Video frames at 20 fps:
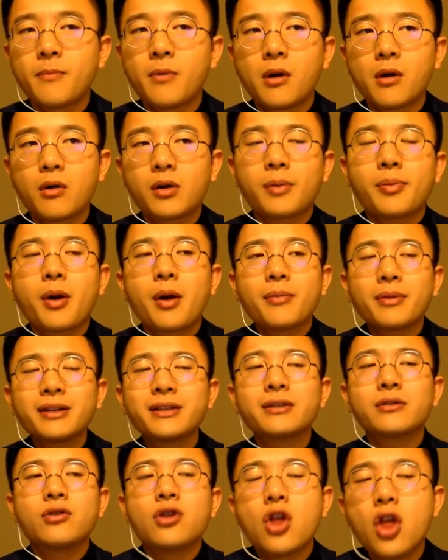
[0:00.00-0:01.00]
Well, the problem
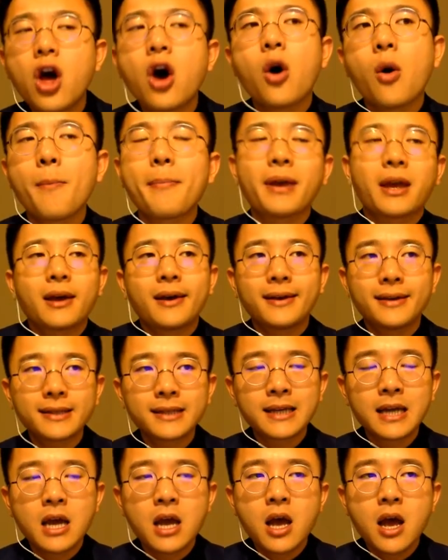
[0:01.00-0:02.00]
is no, because
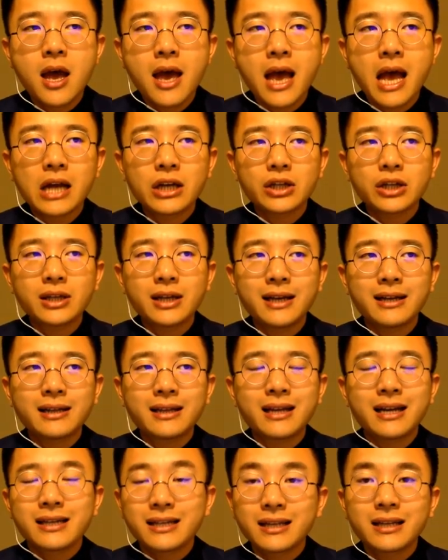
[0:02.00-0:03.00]
hash set
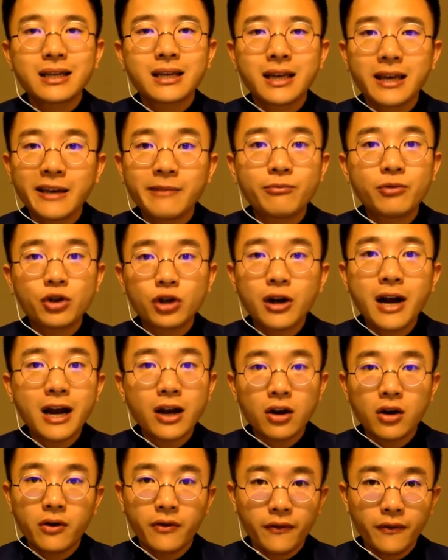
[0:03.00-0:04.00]
doesn't keep track
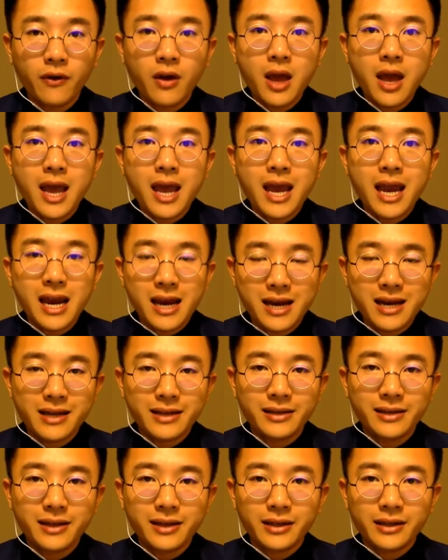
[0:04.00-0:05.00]
of
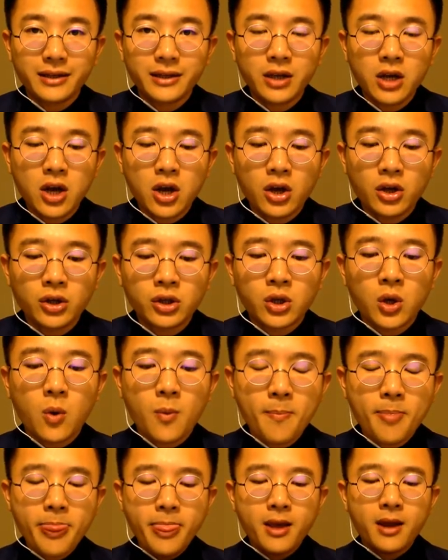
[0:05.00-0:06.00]
indices. So
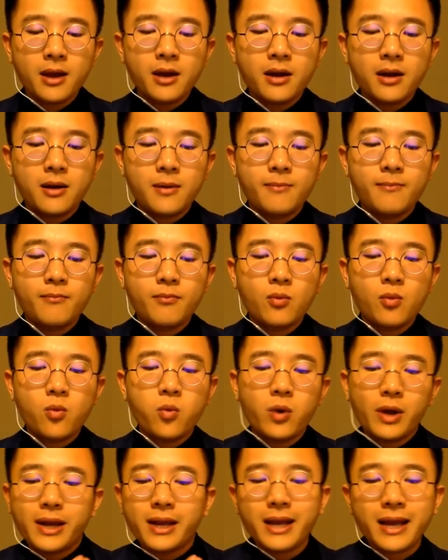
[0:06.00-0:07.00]

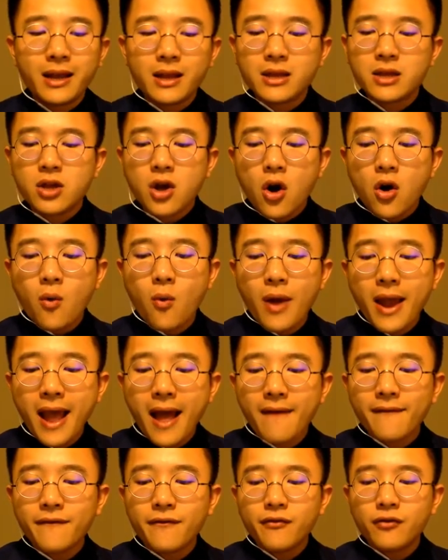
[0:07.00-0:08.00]
we
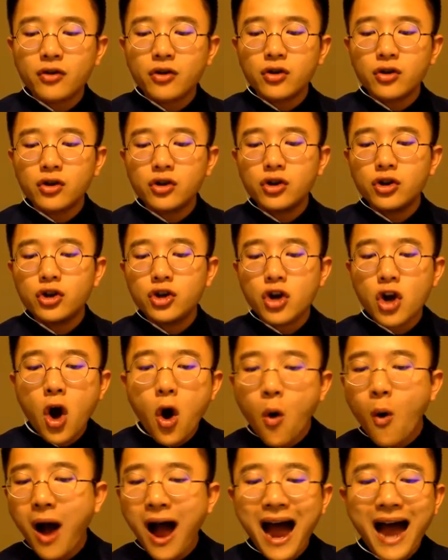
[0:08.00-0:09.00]
have
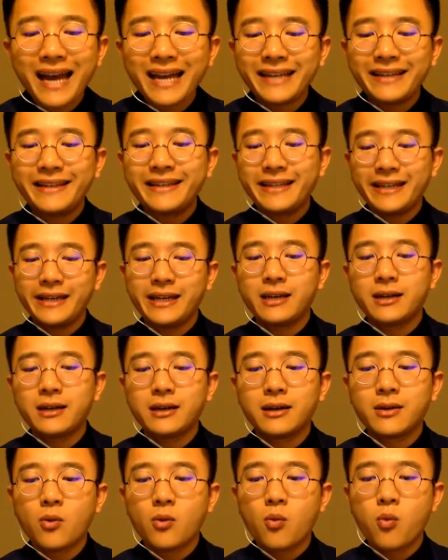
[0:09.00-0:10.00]
no
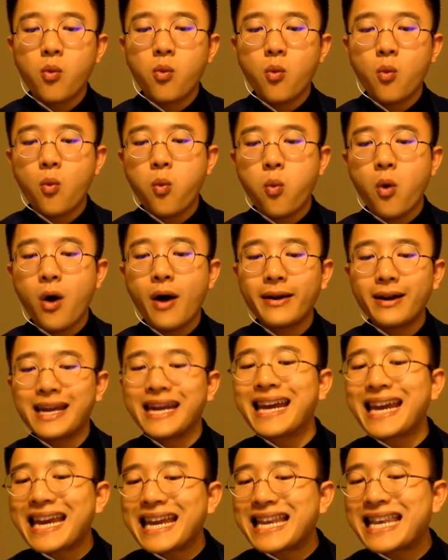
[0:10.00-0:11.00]
idea what
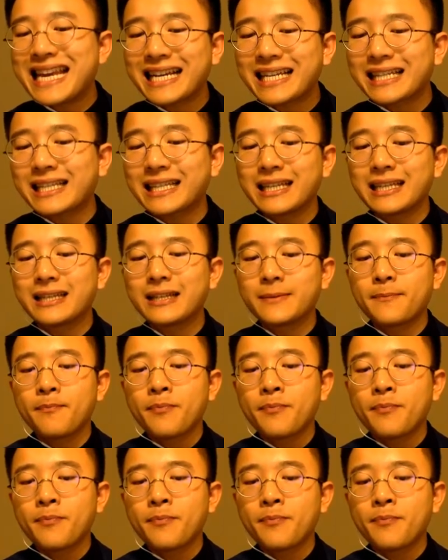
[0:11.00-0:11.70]
index this